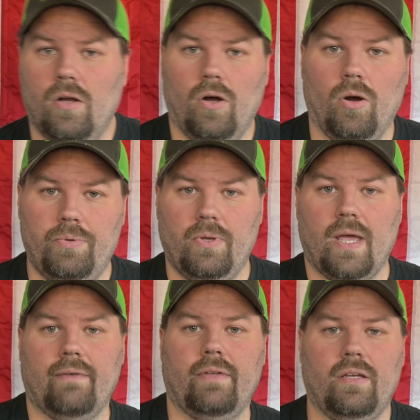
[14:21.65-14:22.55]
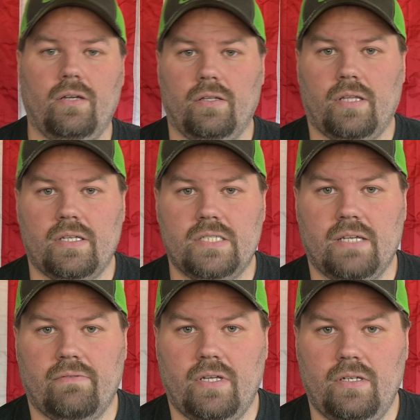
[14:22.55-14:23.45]
hope you have a good
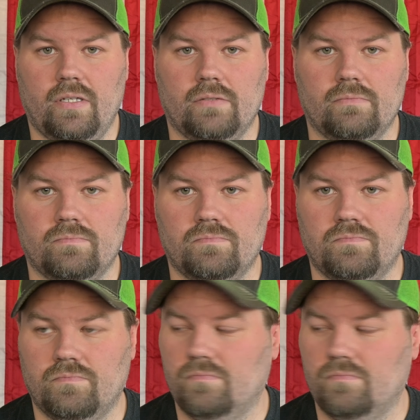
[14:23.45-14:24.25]
Thanksgiving and